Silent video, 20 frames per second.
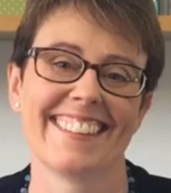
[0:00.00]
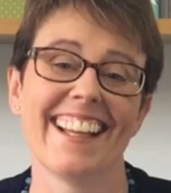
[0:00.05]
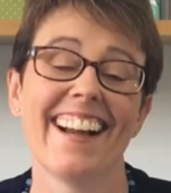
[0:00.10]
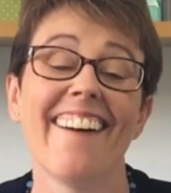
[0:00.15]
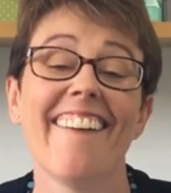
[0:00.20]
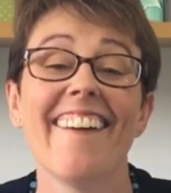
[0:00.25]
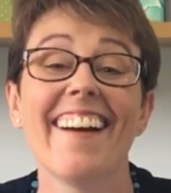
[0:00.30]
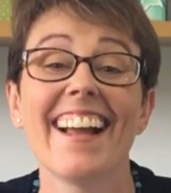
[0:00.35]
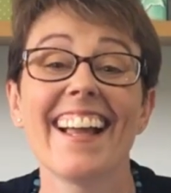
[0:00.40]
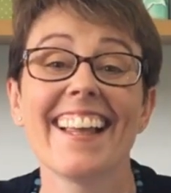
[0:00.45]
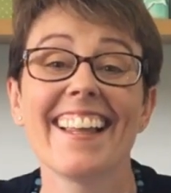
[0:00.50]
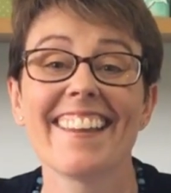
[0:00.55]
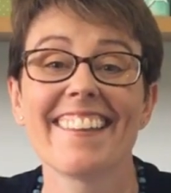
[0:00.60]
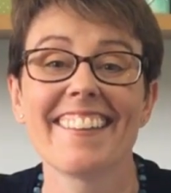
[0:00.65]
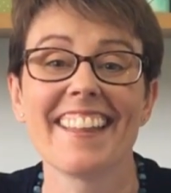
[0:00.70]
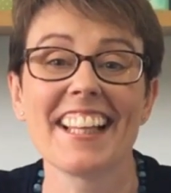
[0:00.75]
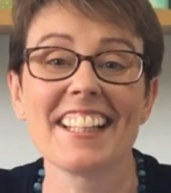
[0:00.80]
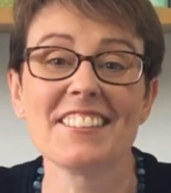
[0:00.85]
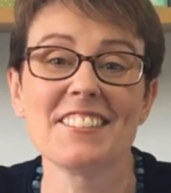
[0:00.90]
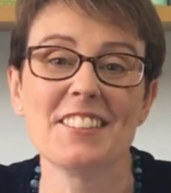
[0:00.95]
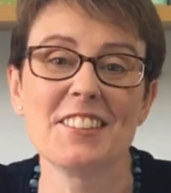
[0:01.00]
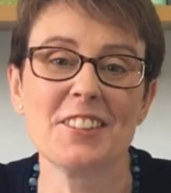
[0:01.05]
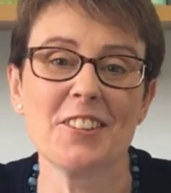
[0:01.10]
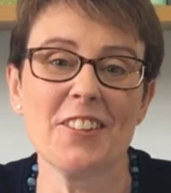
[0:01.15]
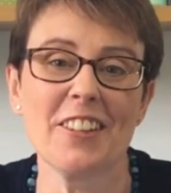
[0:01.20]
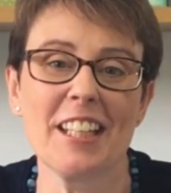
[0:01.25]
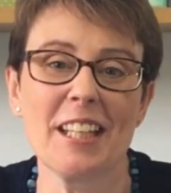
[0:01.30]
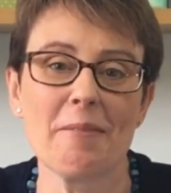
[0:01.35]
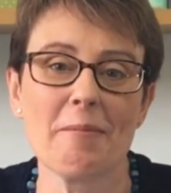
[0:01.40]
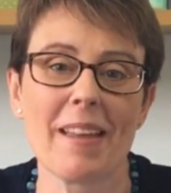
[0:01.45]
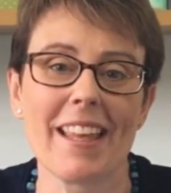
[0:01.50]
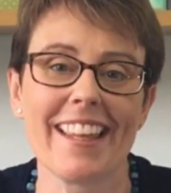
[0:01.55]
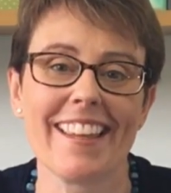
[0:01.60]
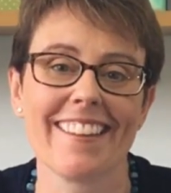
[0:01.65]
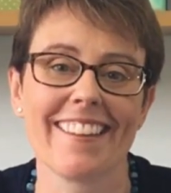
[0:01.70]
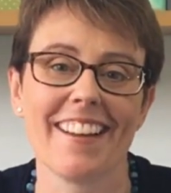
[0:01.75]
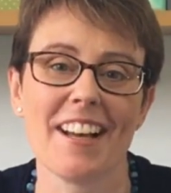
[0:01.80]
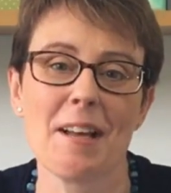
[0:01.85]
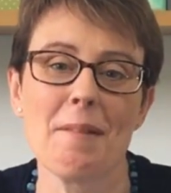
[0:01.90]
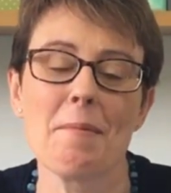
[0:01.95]
Hi, thanks for joining
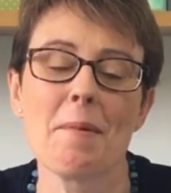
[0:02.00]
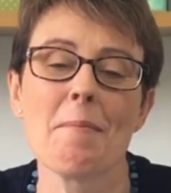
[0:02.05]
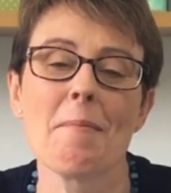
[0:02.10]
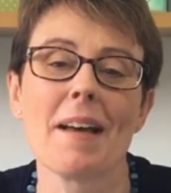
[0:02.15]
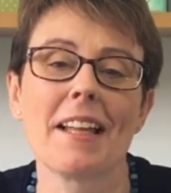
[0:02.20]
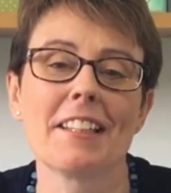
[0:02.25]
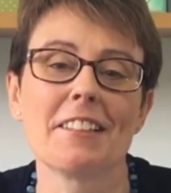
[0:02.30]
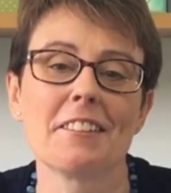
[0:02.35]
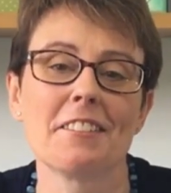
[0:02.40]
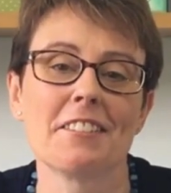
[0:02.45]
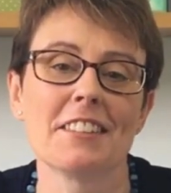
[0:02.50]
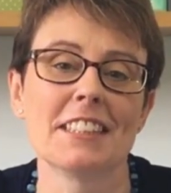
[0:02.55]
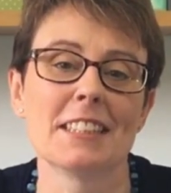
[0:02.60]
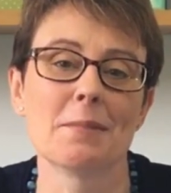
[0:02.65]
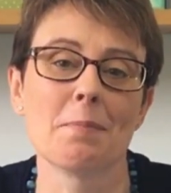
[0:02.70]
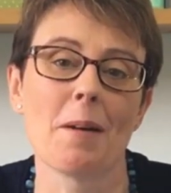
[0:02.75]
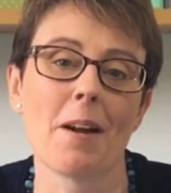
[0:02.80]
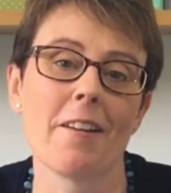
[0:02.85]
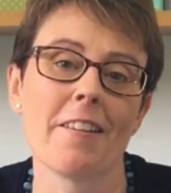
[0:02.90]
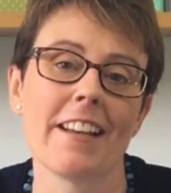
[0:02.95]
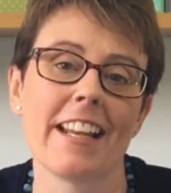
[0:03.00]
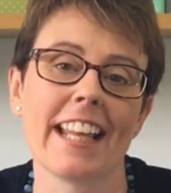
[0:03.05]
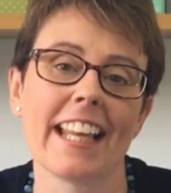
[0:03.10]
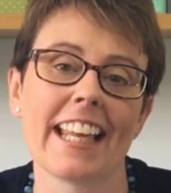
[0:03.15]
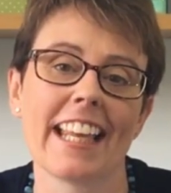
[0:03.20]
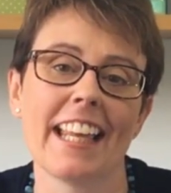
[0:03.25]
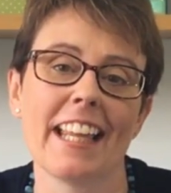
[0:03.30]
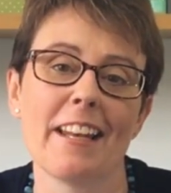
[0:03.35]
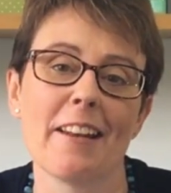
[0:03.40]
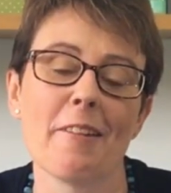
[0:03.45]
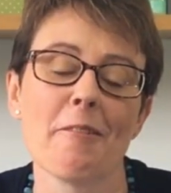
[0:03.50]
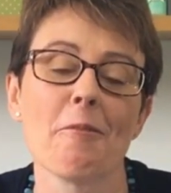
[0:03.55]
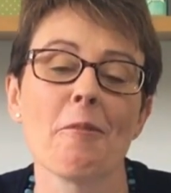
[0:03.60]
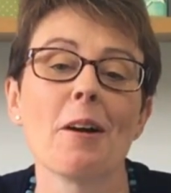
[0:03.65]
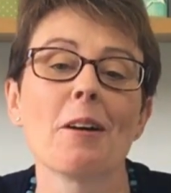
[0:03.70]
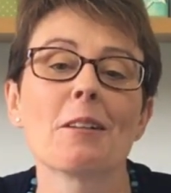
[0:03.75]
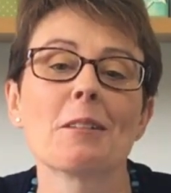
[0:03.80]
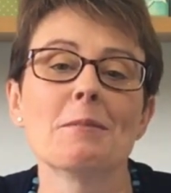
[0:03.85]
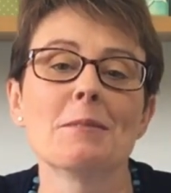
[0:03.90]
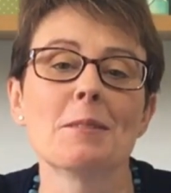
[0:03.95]
me. I'm Amanda of Inspiring Inkin.
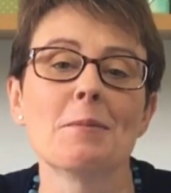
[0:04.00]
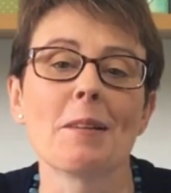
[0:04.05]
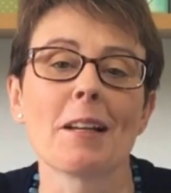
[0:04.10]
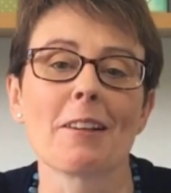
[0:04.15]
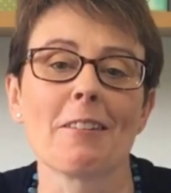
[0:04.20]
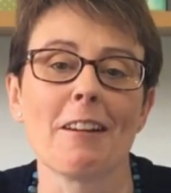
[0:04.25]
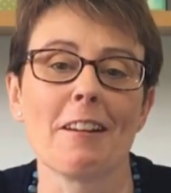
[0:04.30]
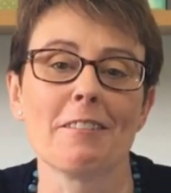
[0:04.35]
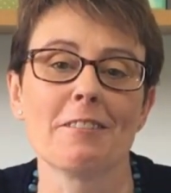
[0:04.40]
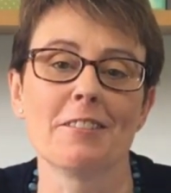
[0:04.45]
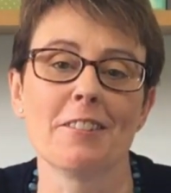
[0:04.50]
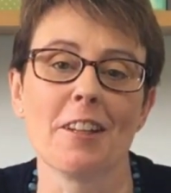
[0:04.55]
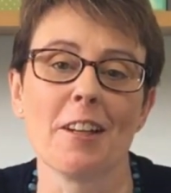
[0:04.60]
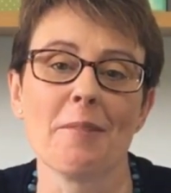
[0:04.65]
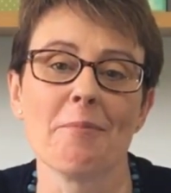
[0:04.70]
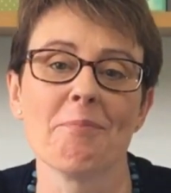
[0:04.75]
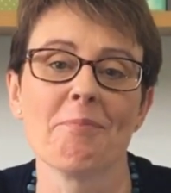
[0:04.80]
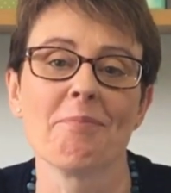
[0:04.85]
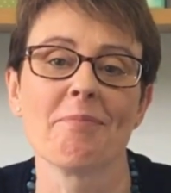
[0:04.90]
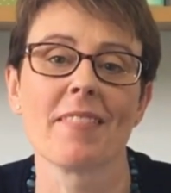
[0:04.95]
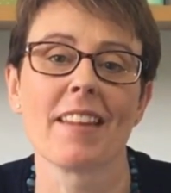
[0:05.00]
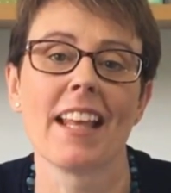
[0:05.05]
Welcome to my craft room.